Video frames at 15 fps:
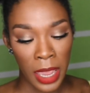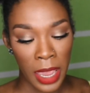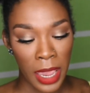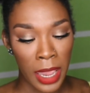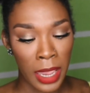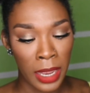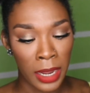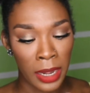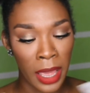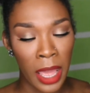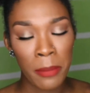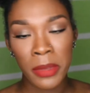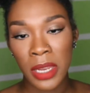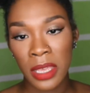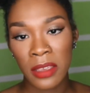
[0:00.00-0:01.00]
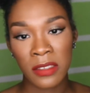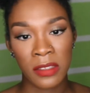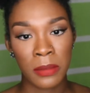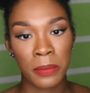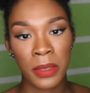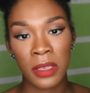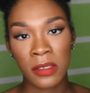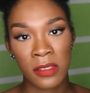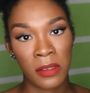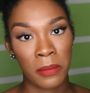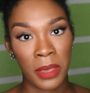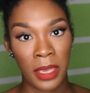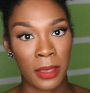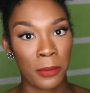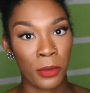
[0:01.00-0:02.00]
And I'm an easy peasy
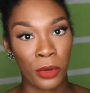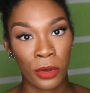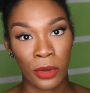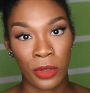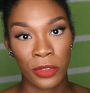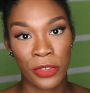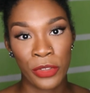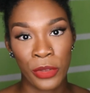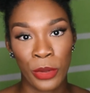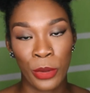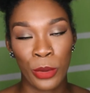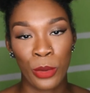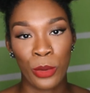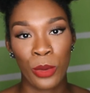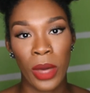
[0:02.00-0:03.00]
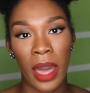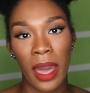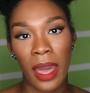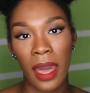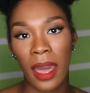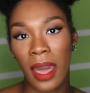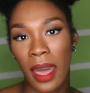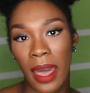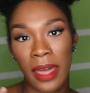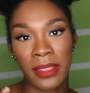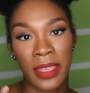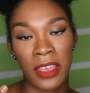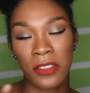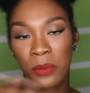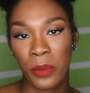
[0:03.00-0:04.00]
makeup girl, so
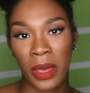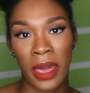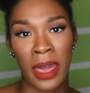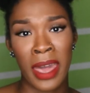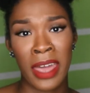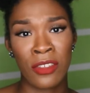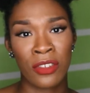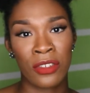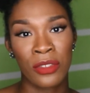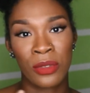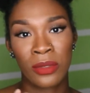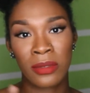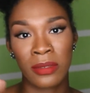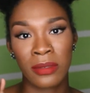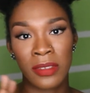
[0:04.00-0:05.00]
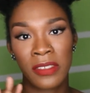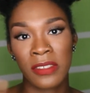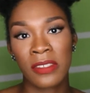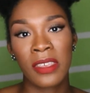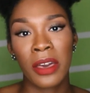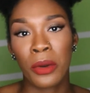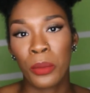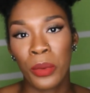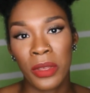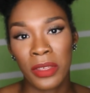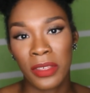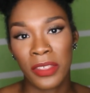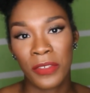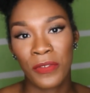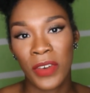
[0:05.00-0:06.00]
that's why I just stuck with
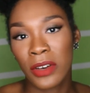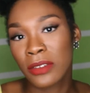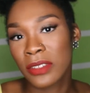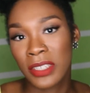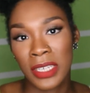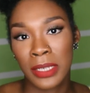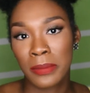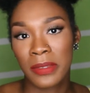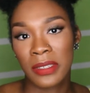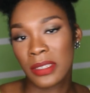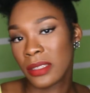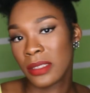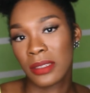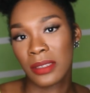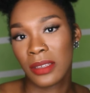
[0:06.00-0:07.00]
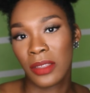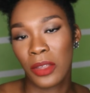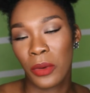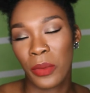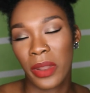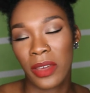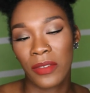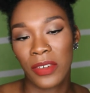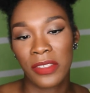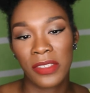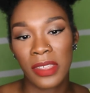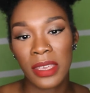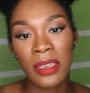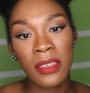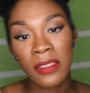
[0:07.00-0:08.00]
felt tips. You know, whatever. It's
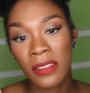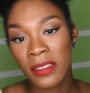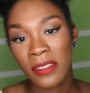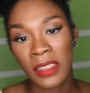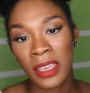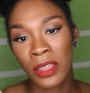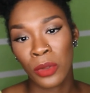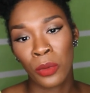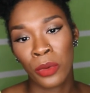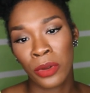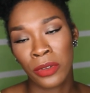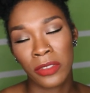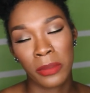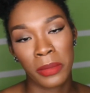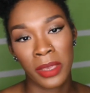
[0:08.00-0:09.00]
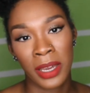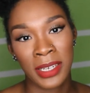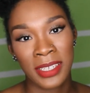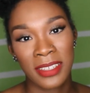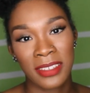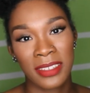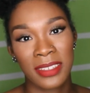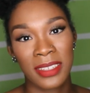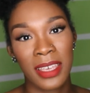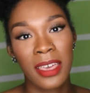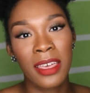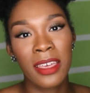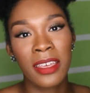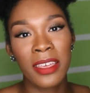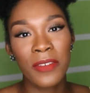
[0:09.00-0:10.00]
the easiest thing in the world, to be honest,
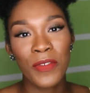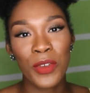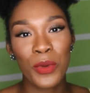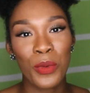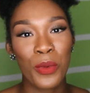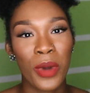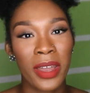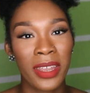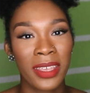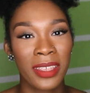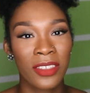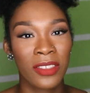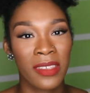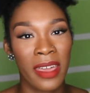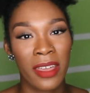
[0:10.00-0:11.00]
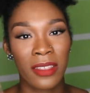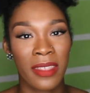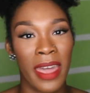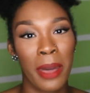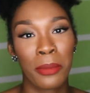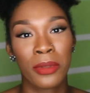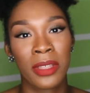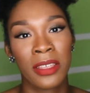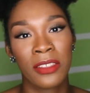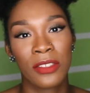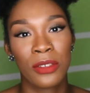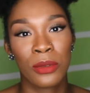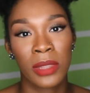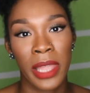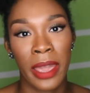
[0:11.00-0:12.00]
if you want to dabble
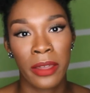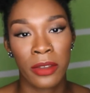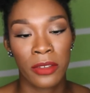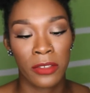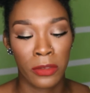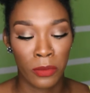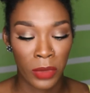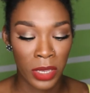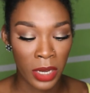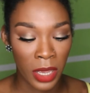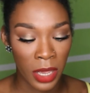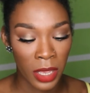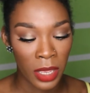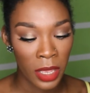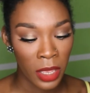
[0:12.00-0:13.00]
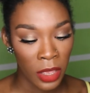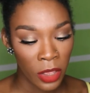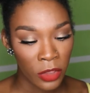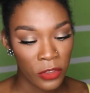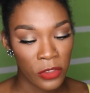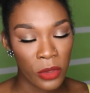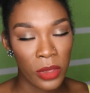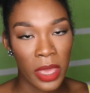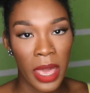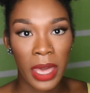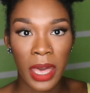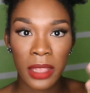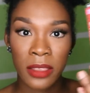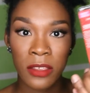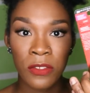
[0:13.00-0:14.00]
into liners and whatnot. So yeah, I
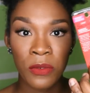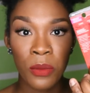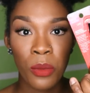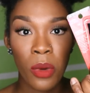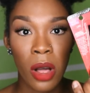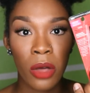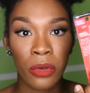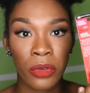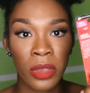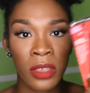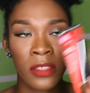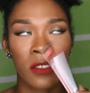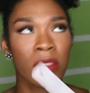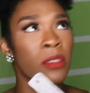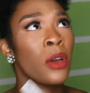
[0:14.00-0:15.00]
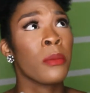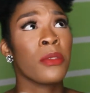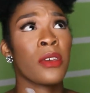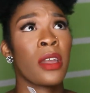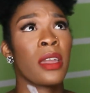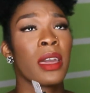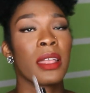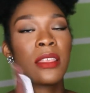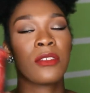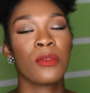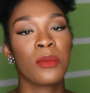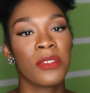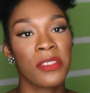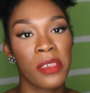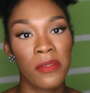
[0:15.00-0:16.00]
got this from Walgreens. No, I'm sorry. I got this
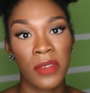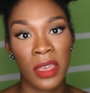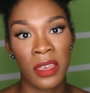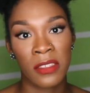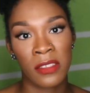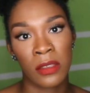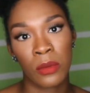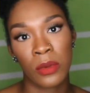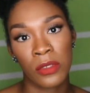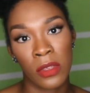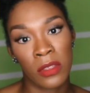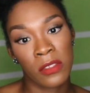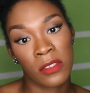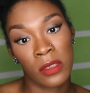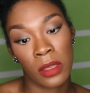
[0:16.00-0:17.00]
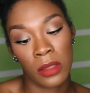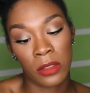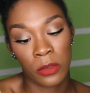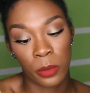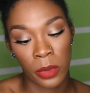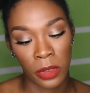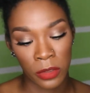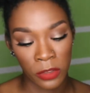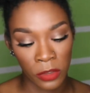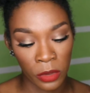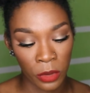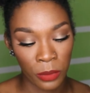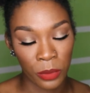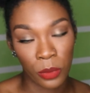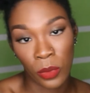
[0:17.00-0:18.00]
from CVS, and it was on sale as well.
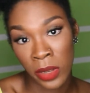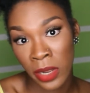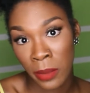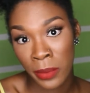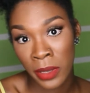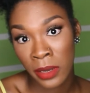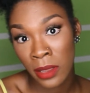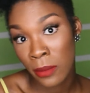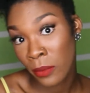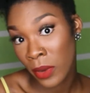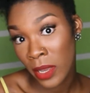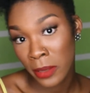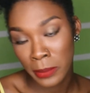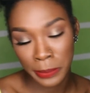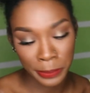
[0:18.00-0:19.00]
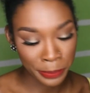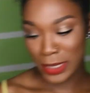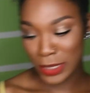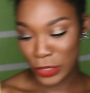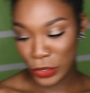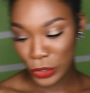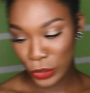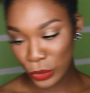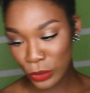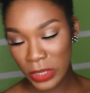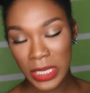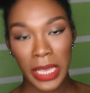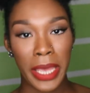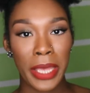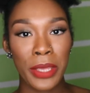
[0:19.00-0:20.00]
So why not pick it up, right? To
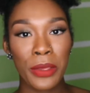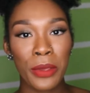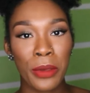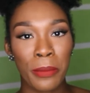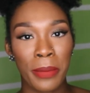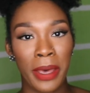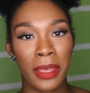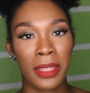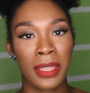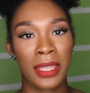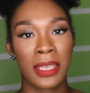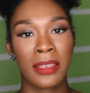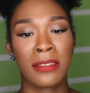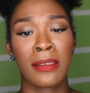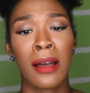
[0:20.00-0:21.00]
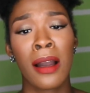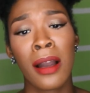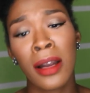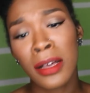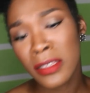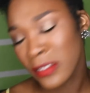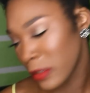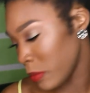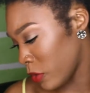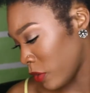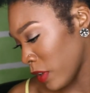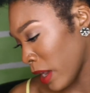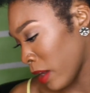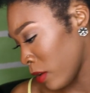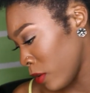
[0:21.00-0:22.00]
tell you about these awesome
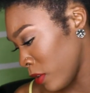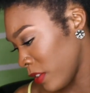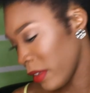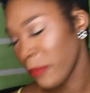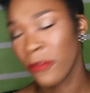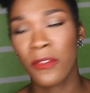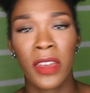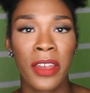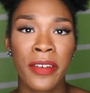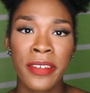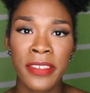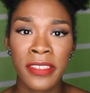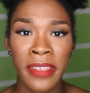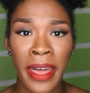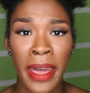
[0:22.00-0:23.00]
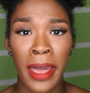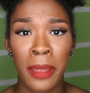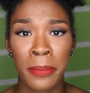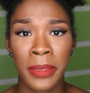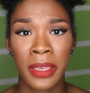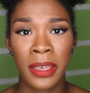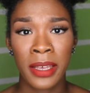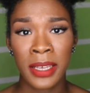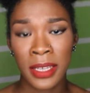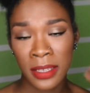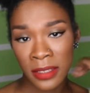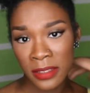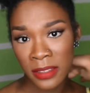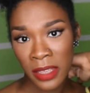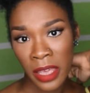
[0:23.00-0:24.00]
shadows, I'm very sad
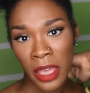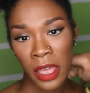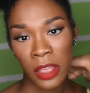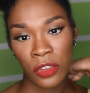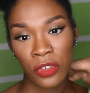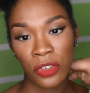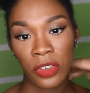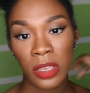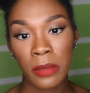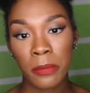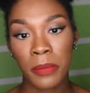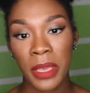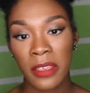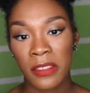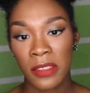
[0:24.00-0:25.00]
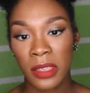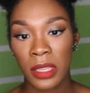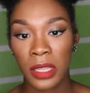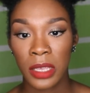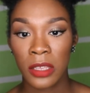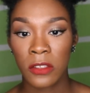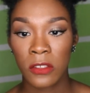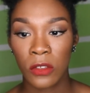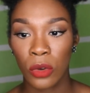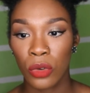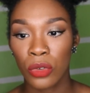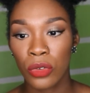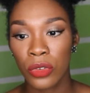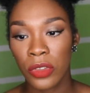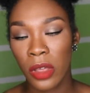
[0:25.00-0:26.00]
because she basically
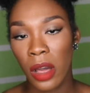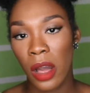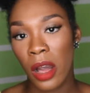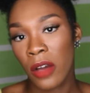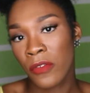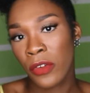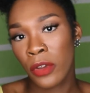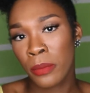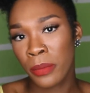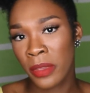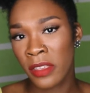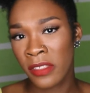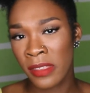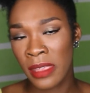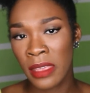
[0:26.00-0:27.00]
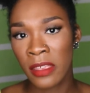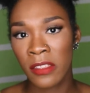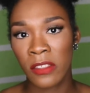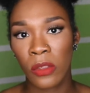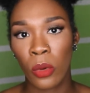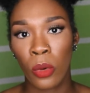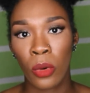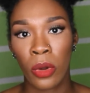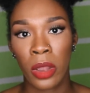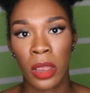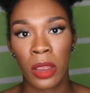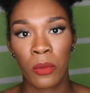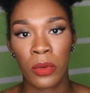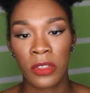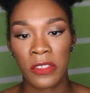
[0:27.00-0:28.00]
sold off her business,
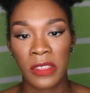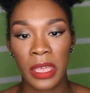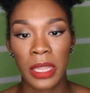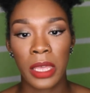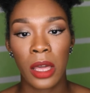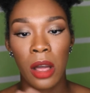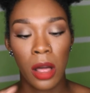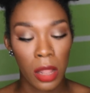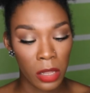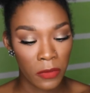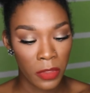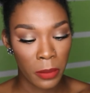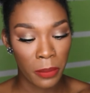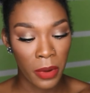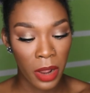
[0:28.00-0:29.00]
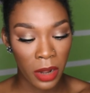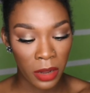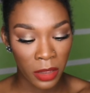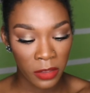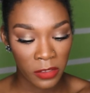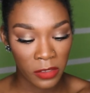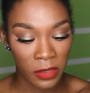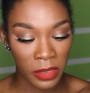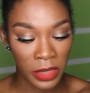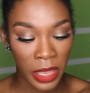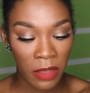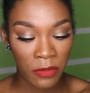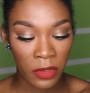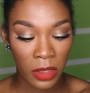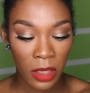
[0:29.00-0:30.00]
or was selling all of the products
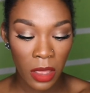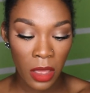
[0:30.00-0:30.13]
left